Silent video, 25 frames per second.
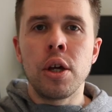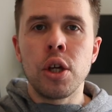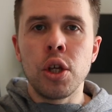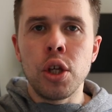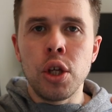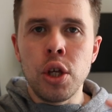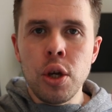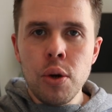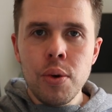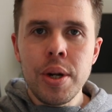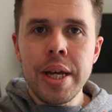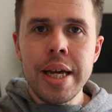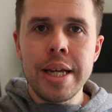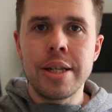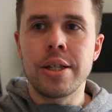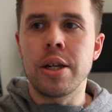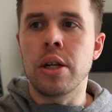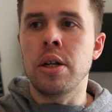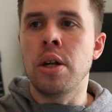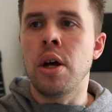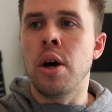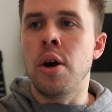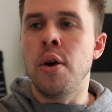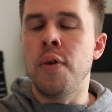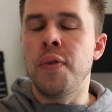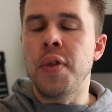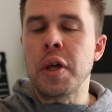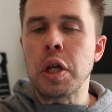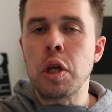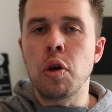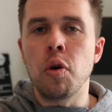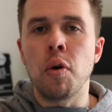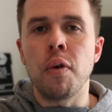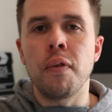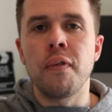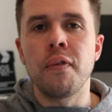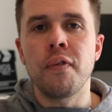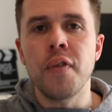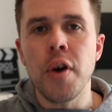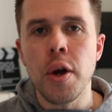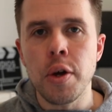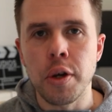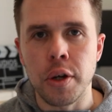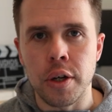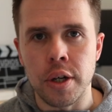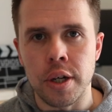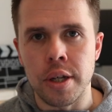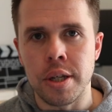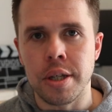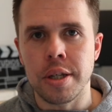you need to know that your
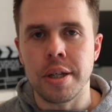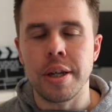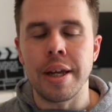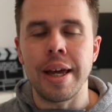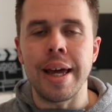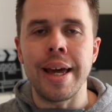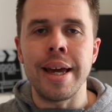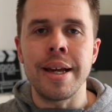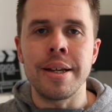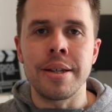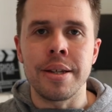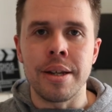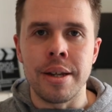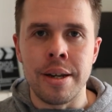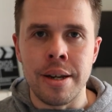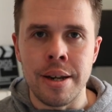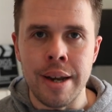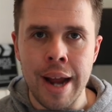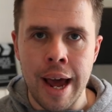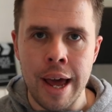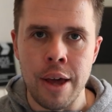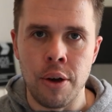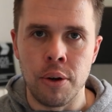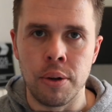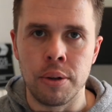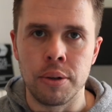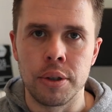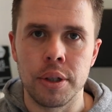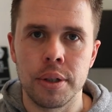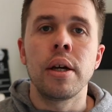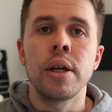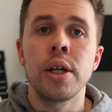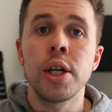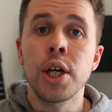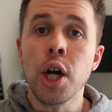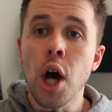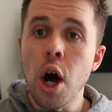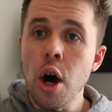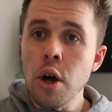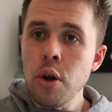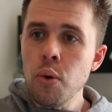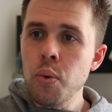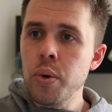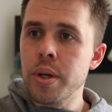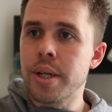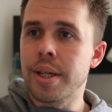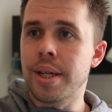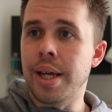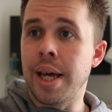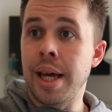focus is nailed. You can't
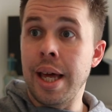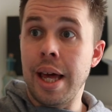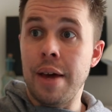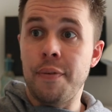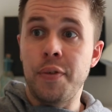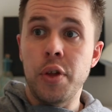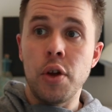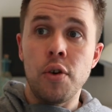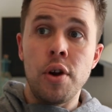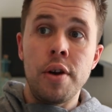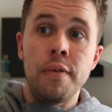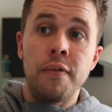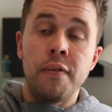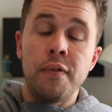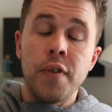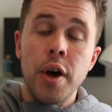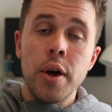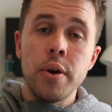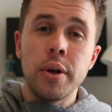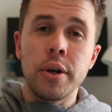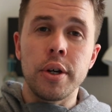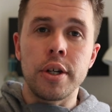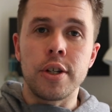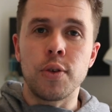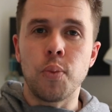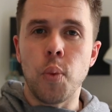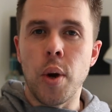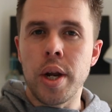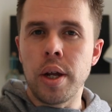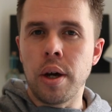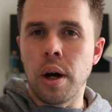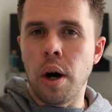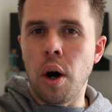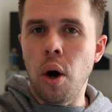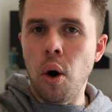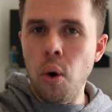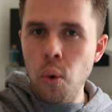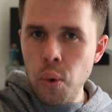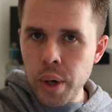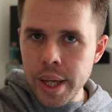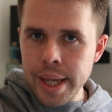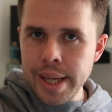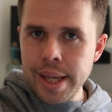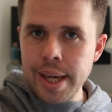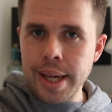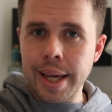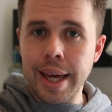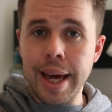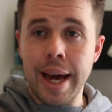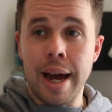always see if you're in focus when you're holding
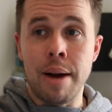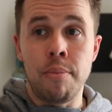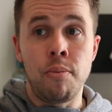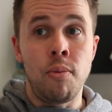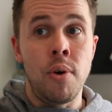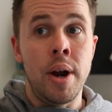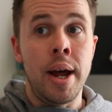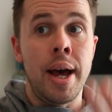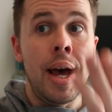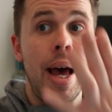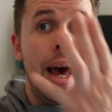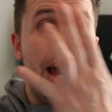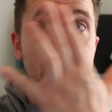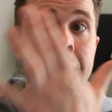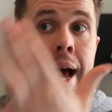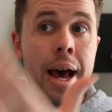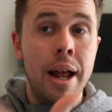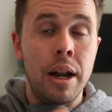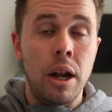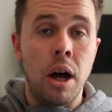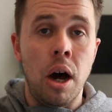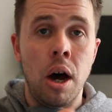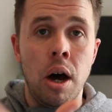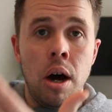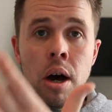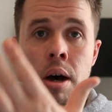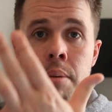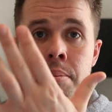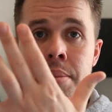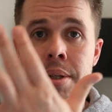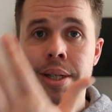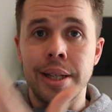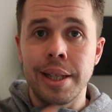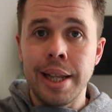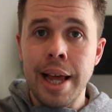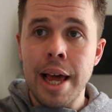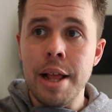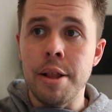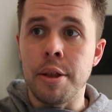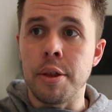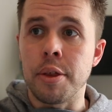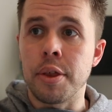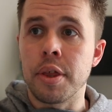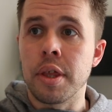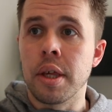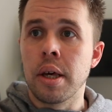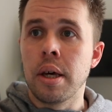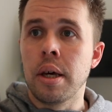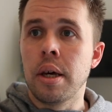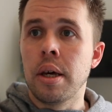your camera at arm's
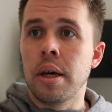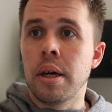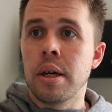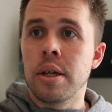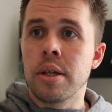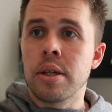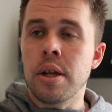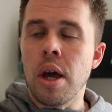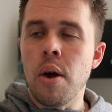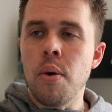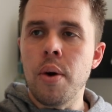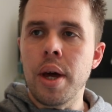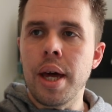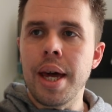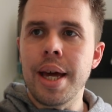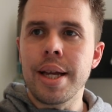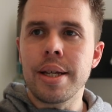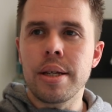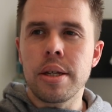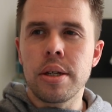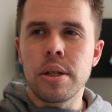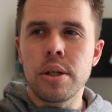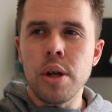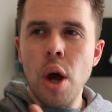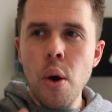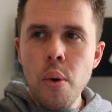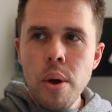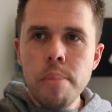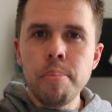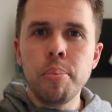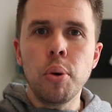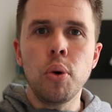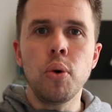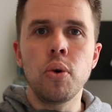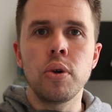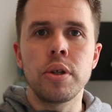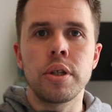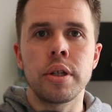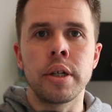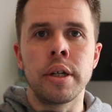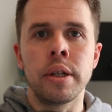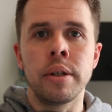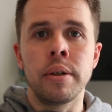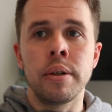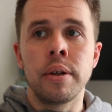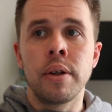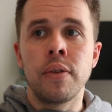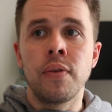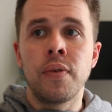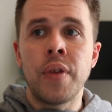length. So it's so
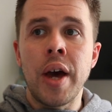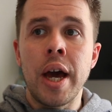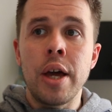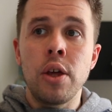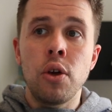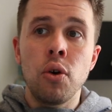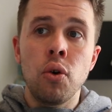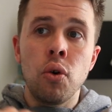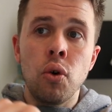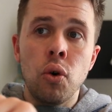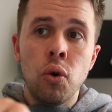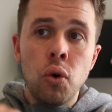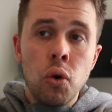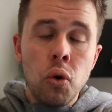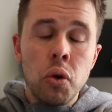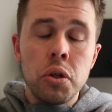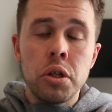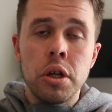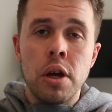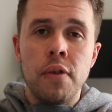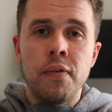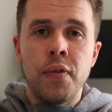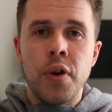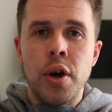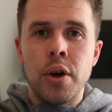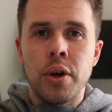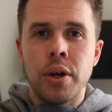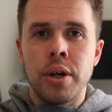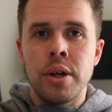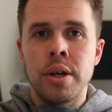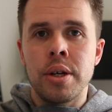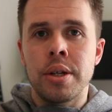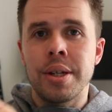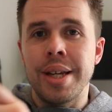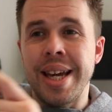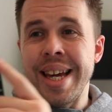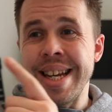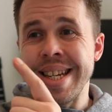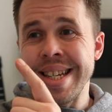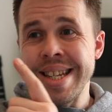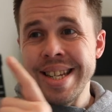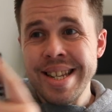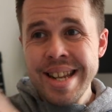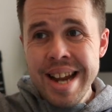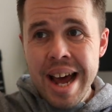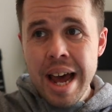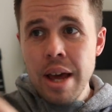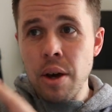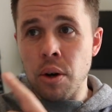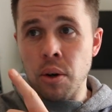important that your autofocus is
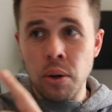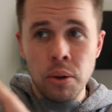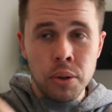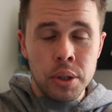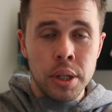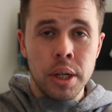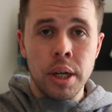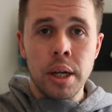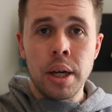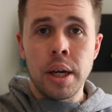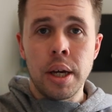nailed